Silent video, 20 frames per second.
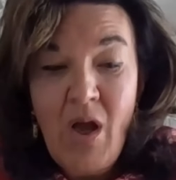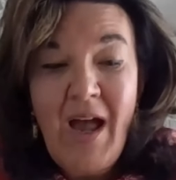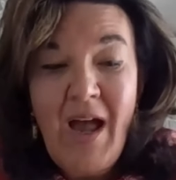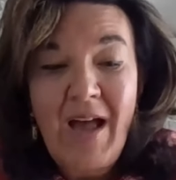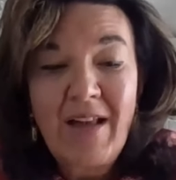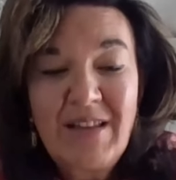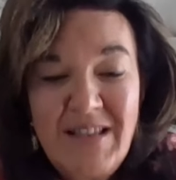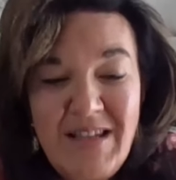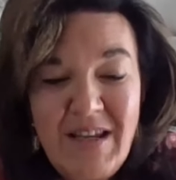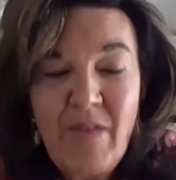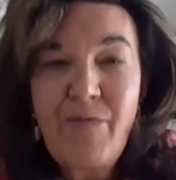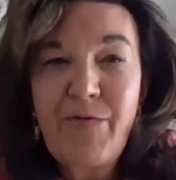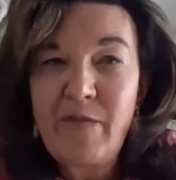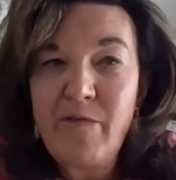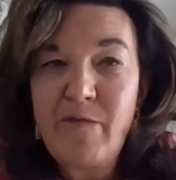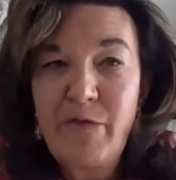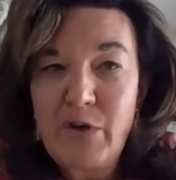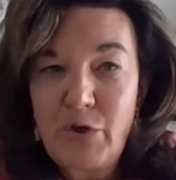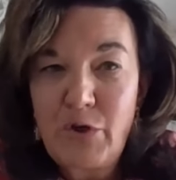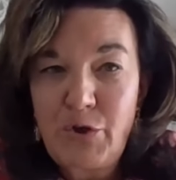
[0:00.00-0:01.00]
a
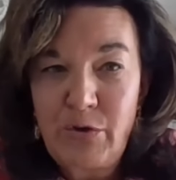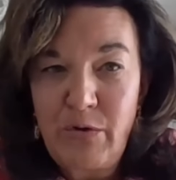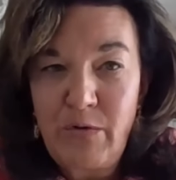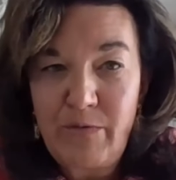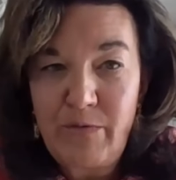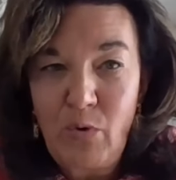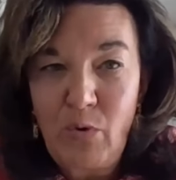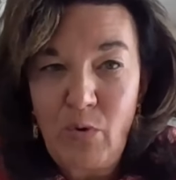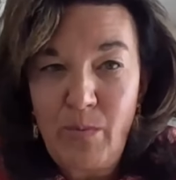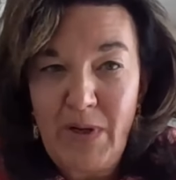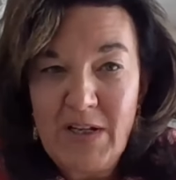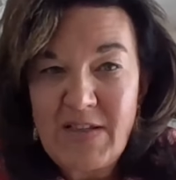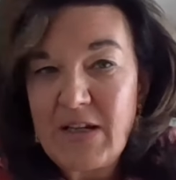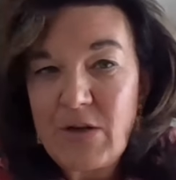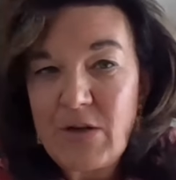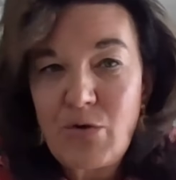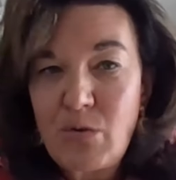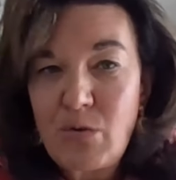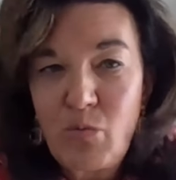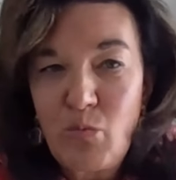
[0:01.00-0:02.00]
different version of
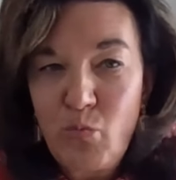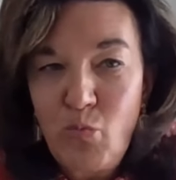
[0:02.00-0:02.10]
globalization.